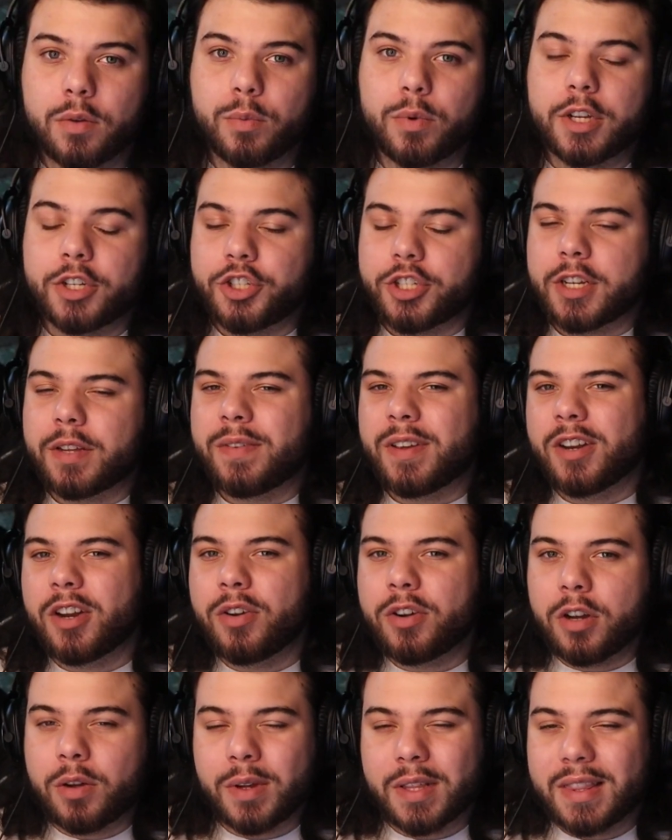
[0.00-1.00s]
Which, if you
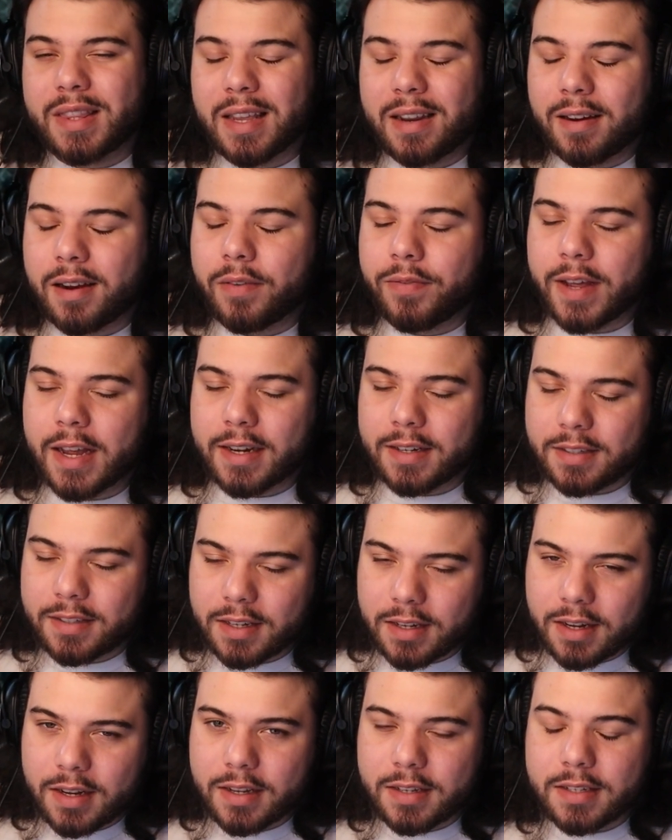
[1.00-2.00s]
don't know what thick fat
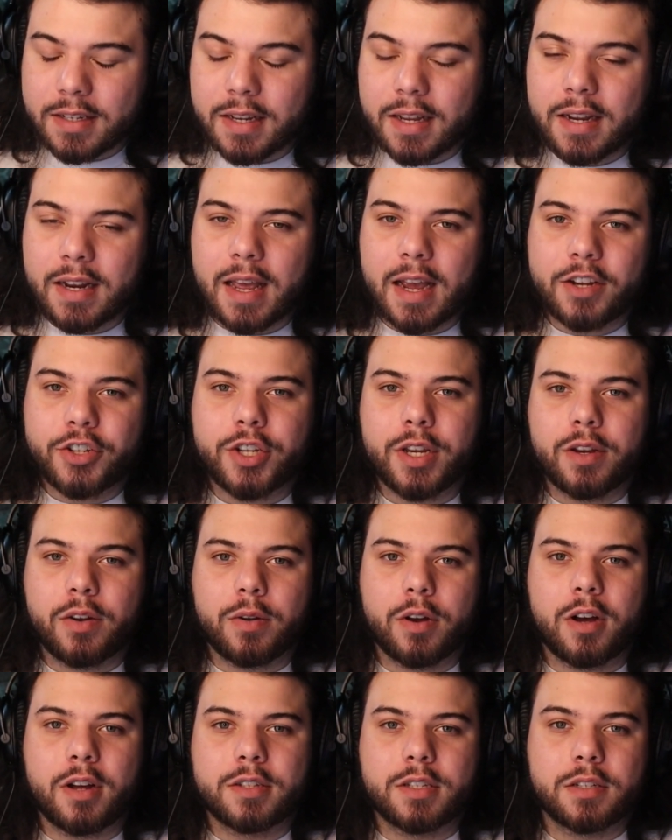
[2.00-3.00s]
does, it actually
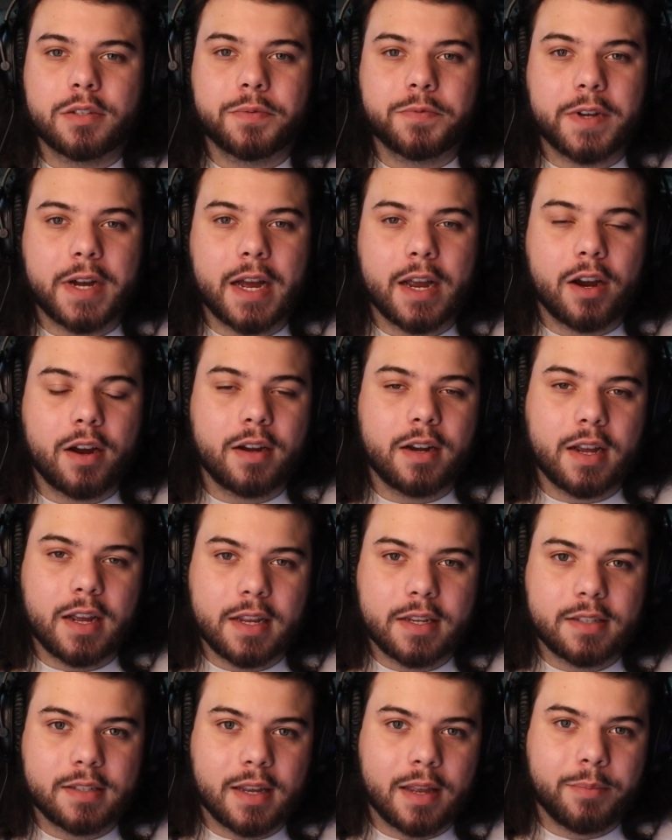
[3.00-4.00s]
causes fire and
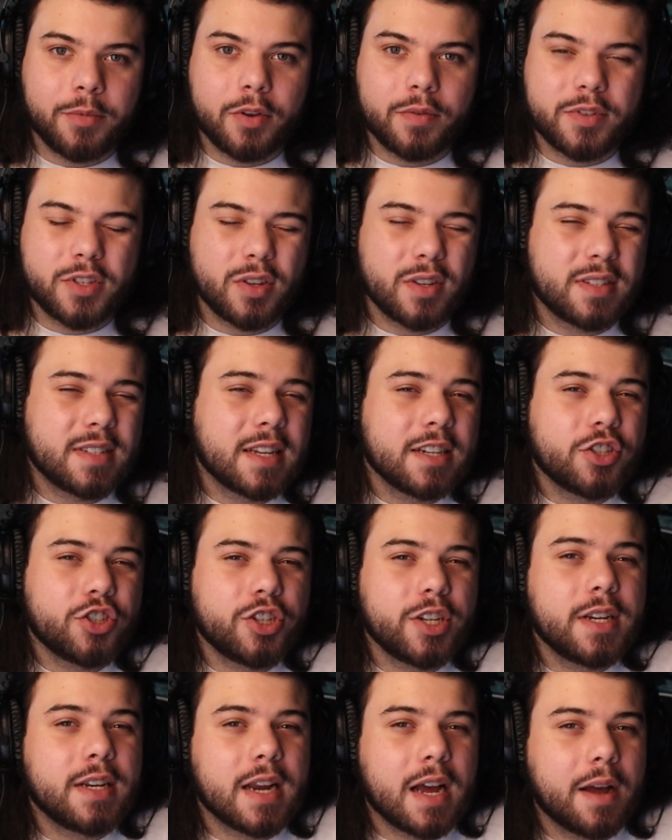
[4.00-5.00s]
ice type moves to
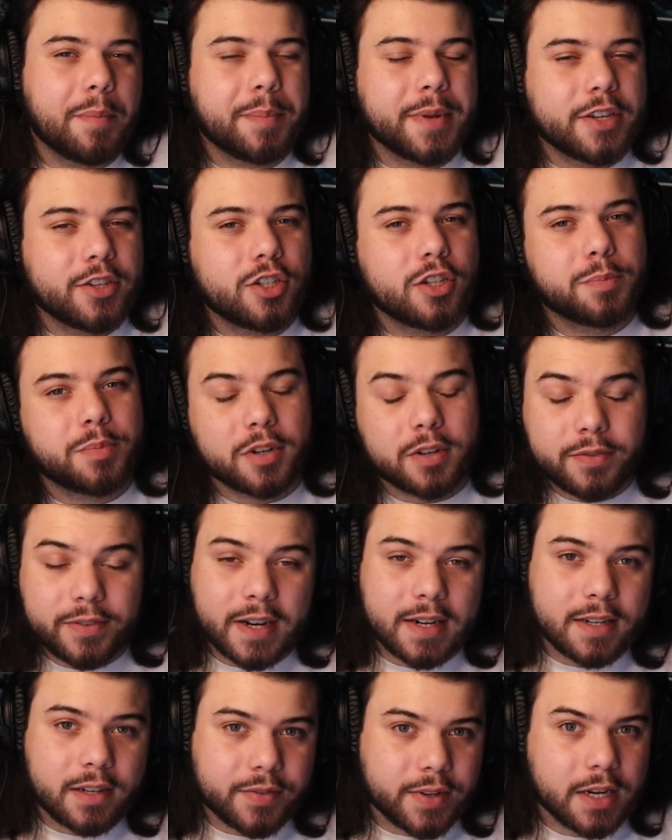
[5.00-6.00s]
essentially not be super
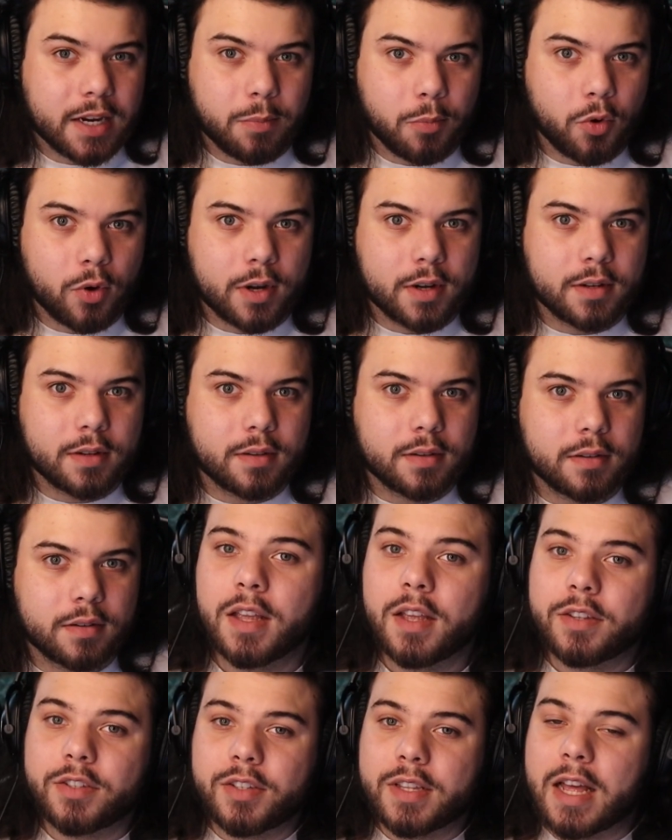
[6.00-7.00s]
effective anymore.
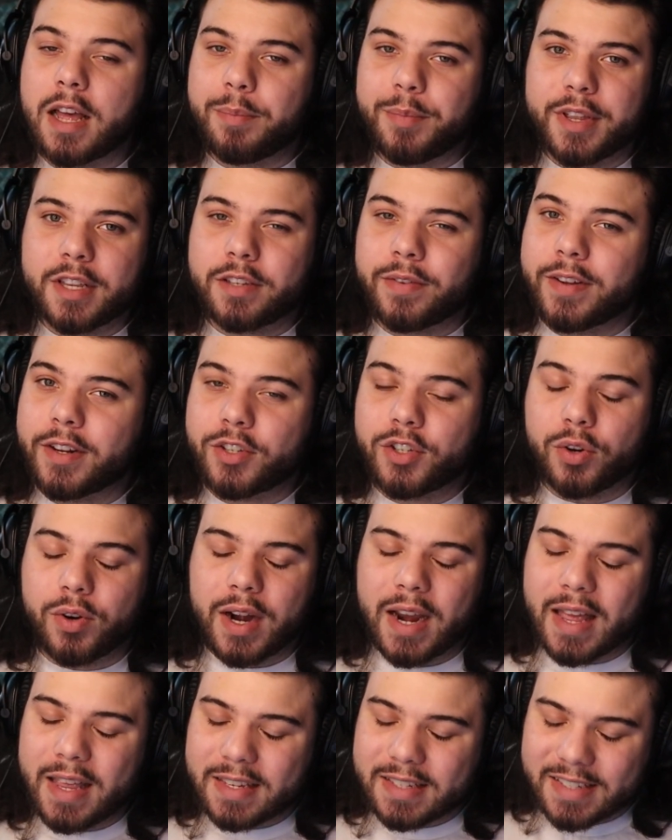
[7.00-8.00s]
So that means Venusaur
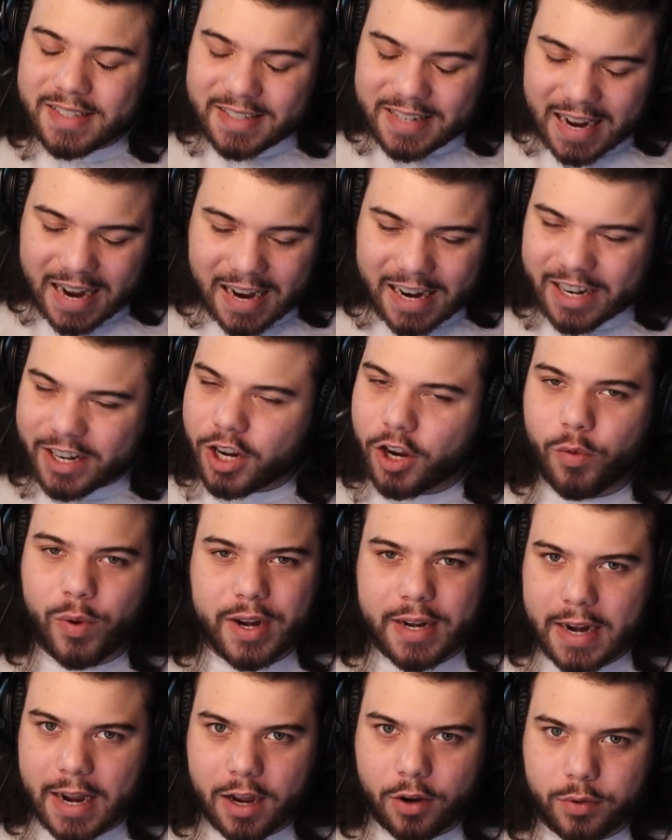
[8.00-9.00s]
is not
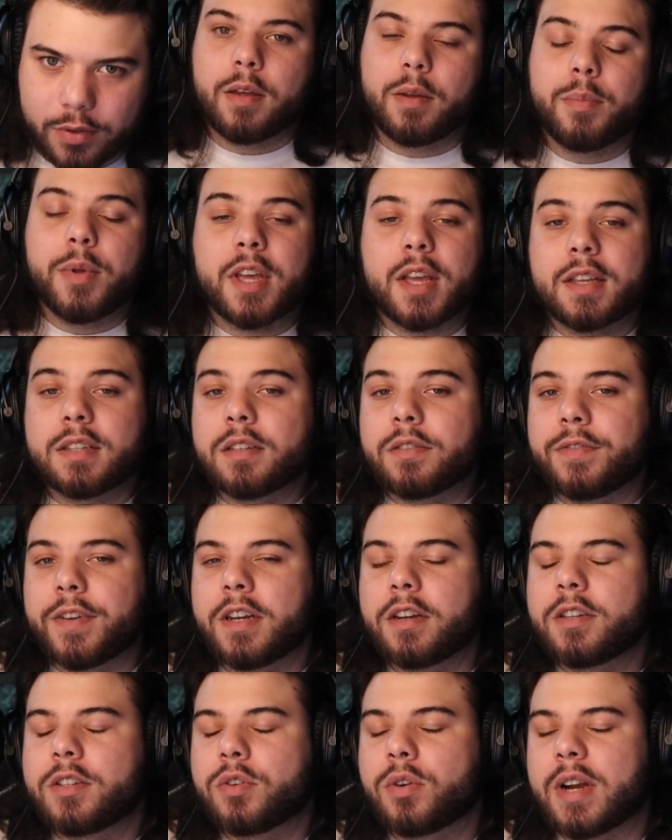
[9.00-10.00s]
going down. Because of
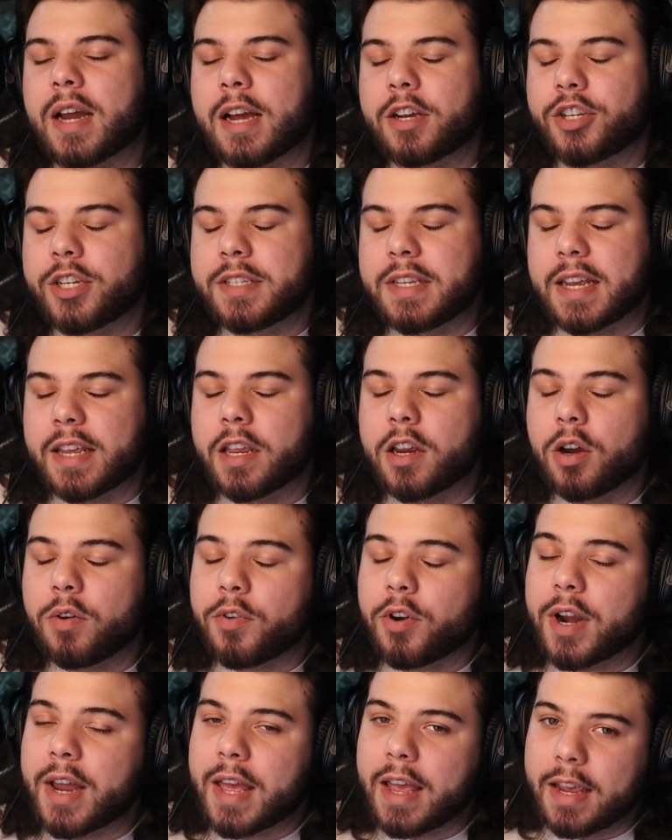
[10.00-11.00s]
Venusaur actually taking
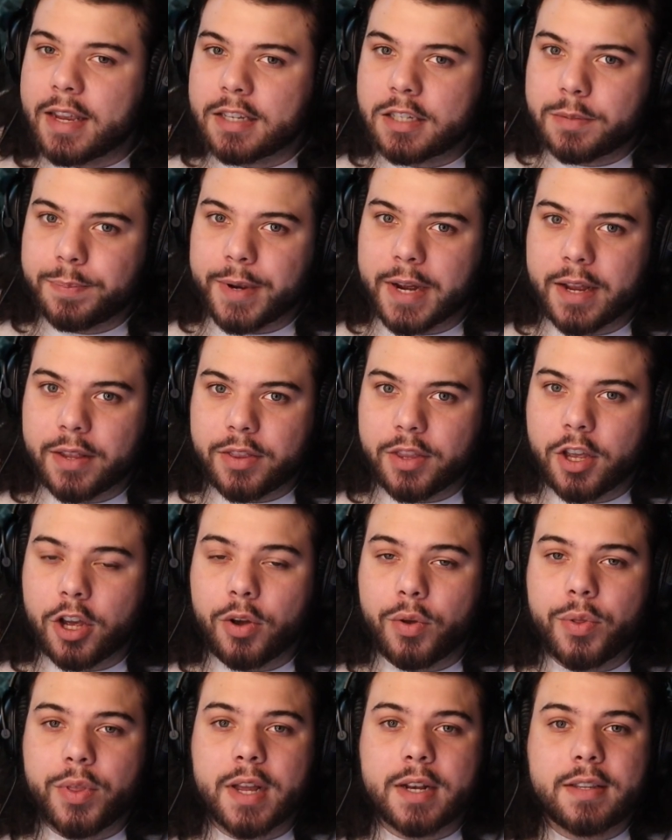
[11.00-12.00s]
over an ace spot
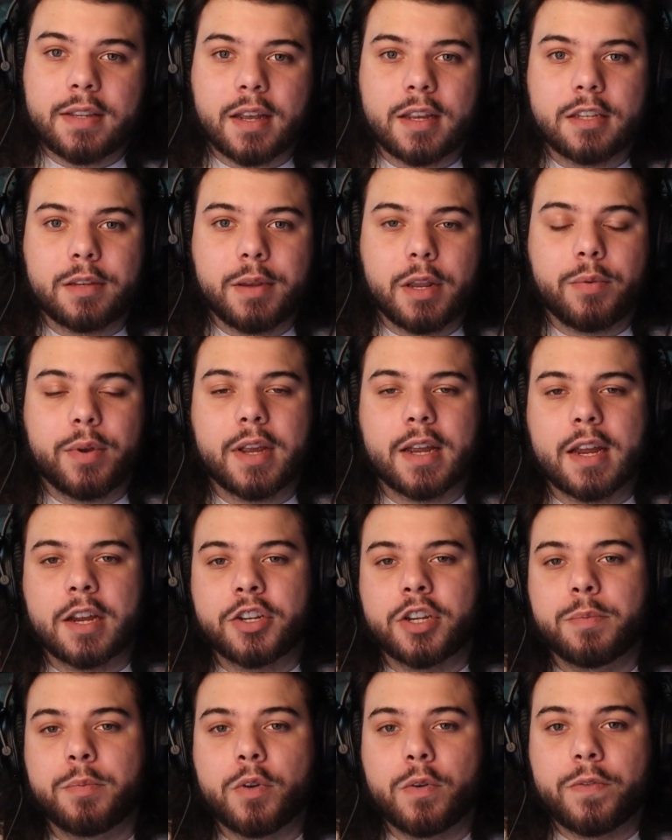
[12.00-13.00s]
though, that does mean we can
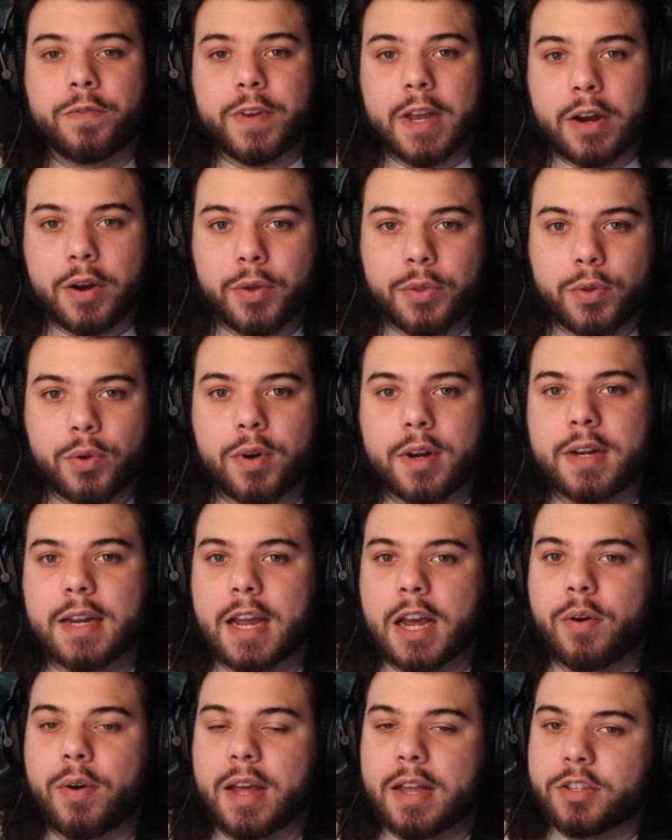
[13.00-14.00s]
actually move Ferrothorn
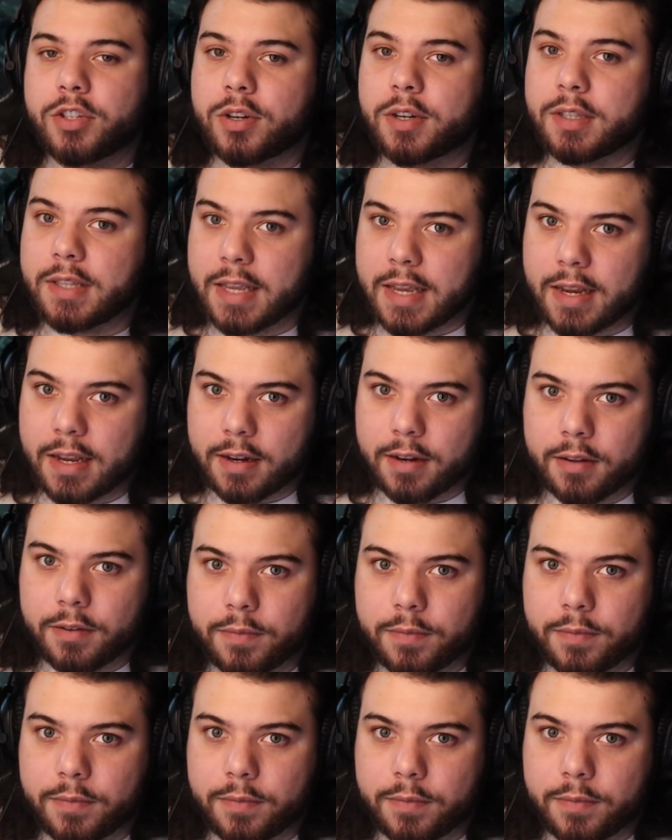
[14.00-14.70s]
now as our lead.